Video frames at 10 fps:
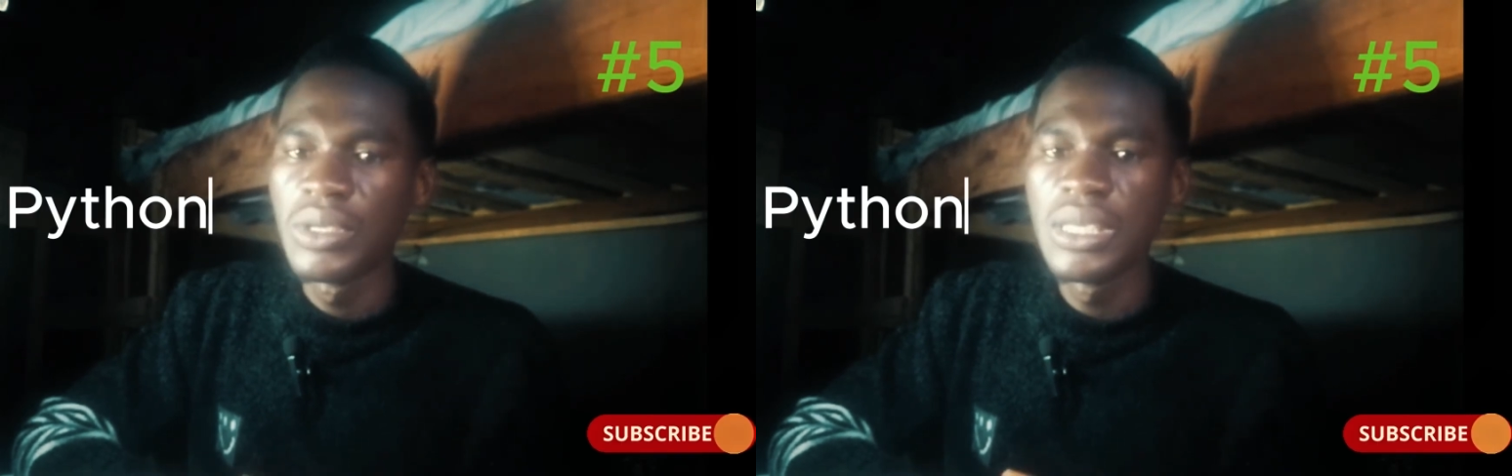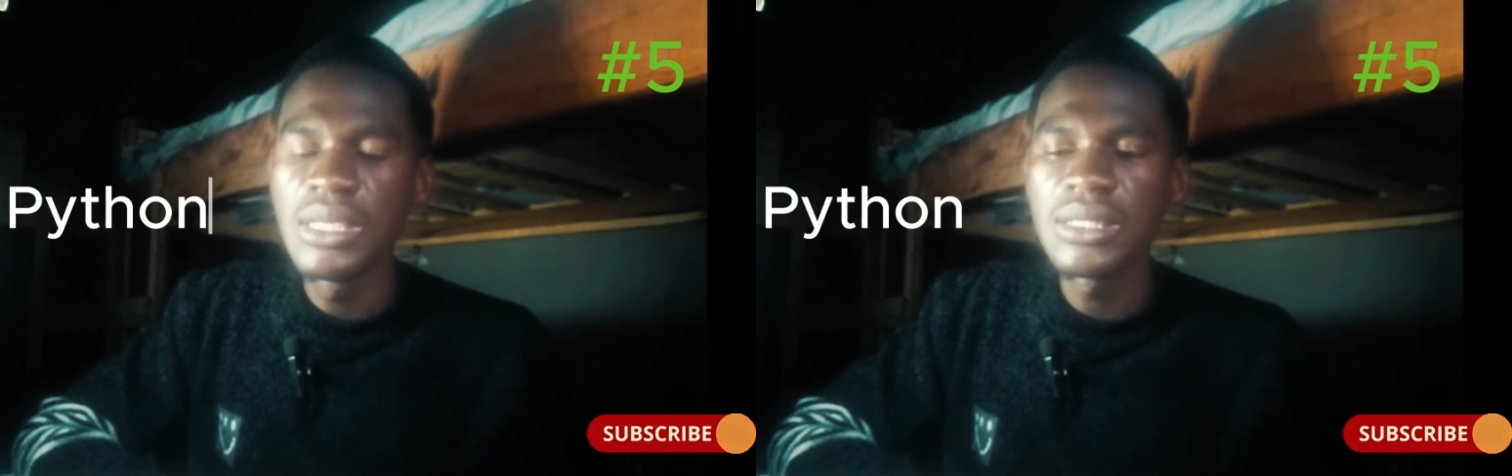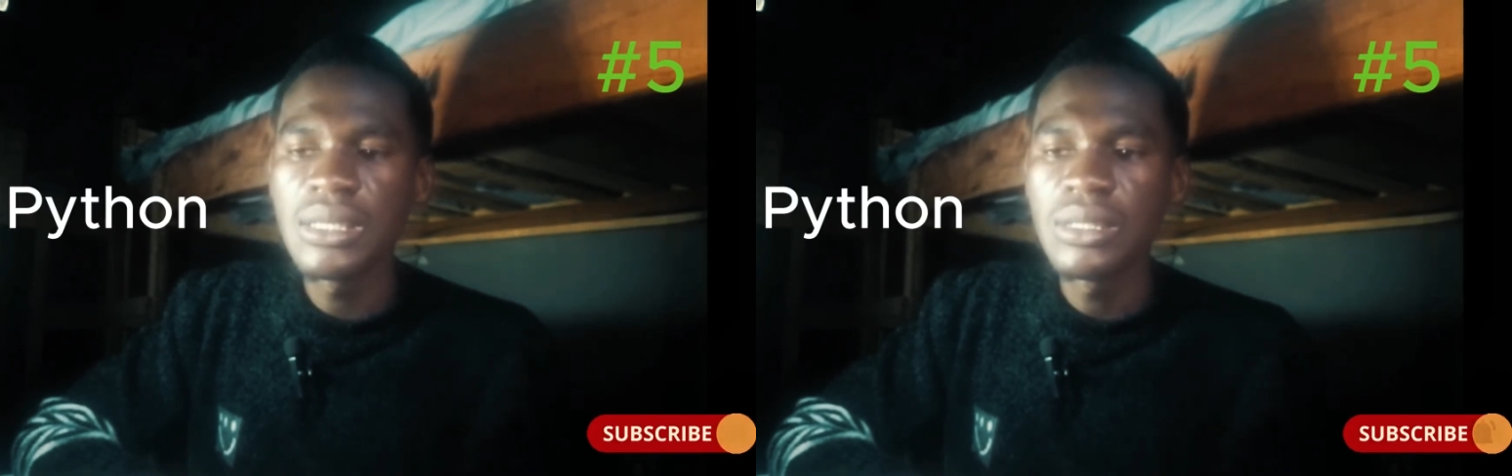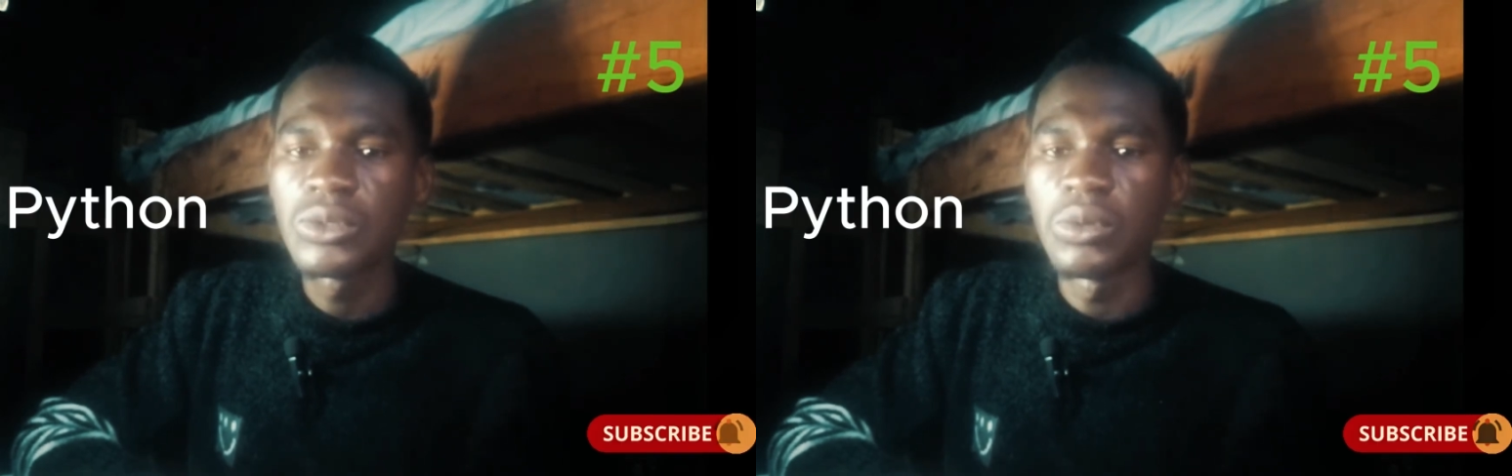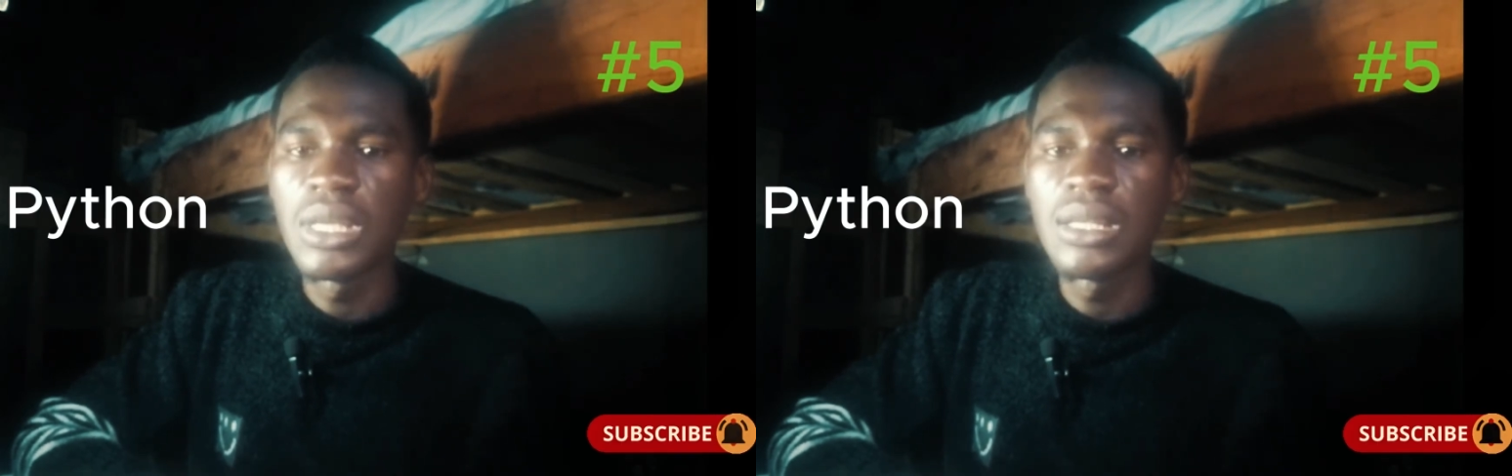easy
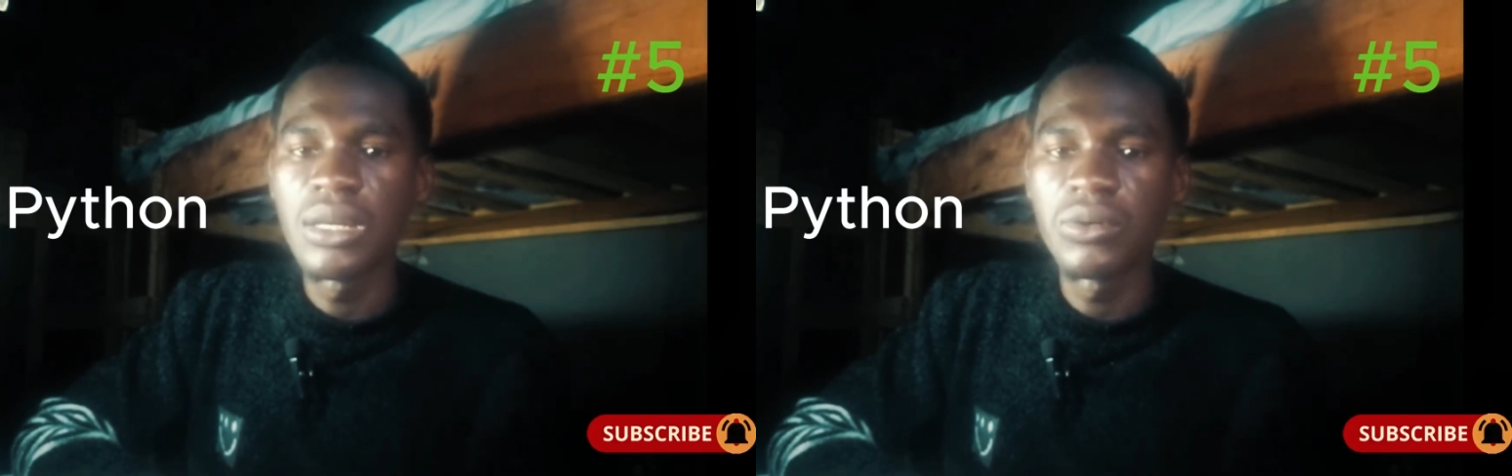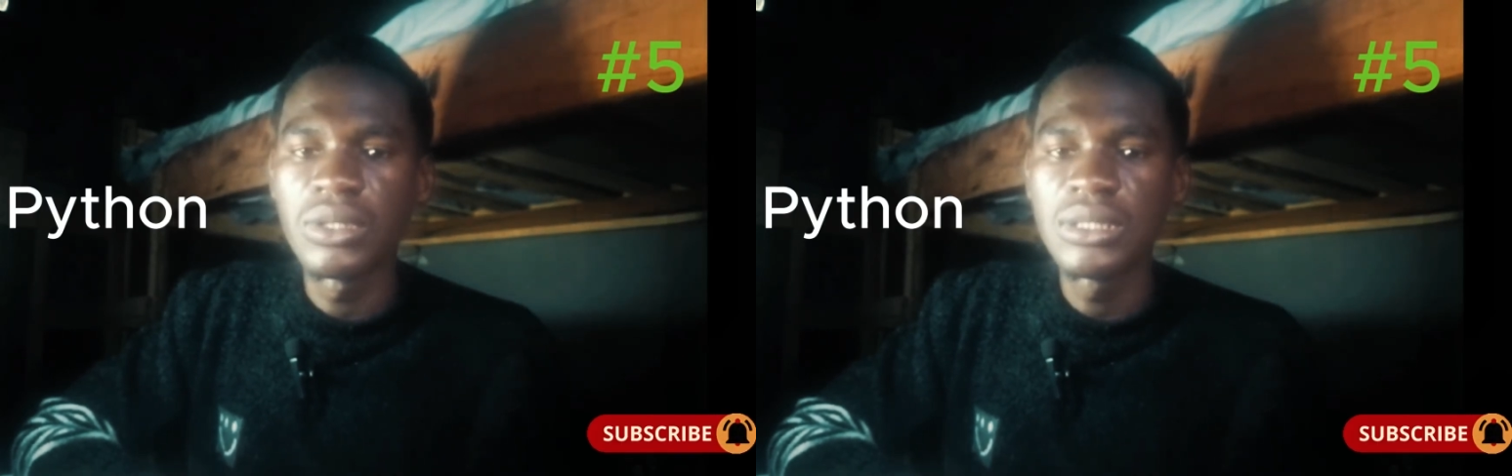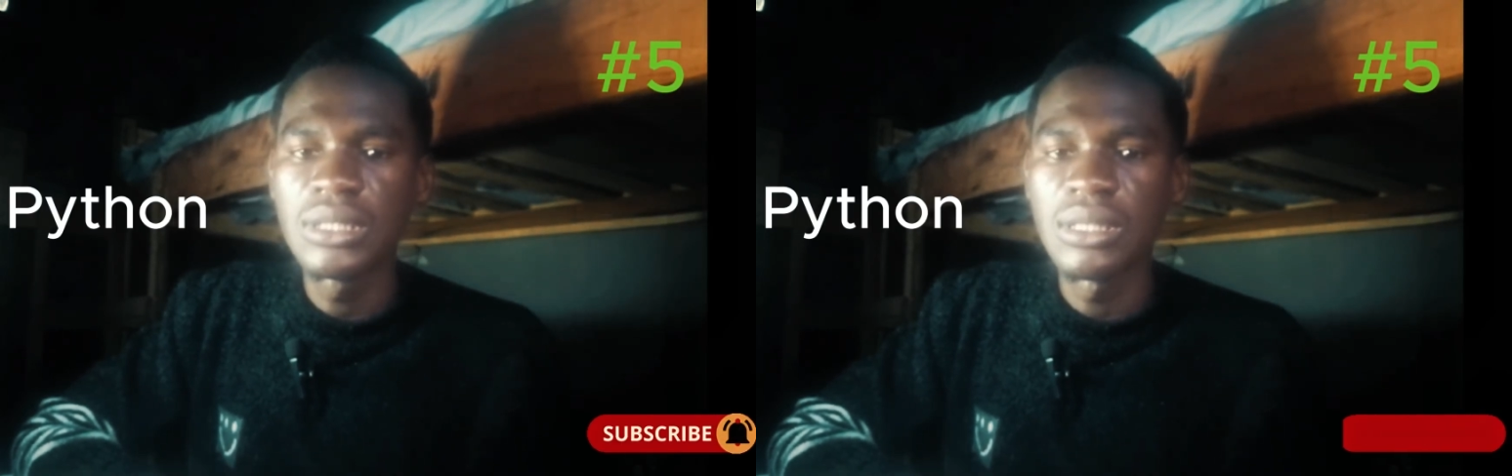to learn language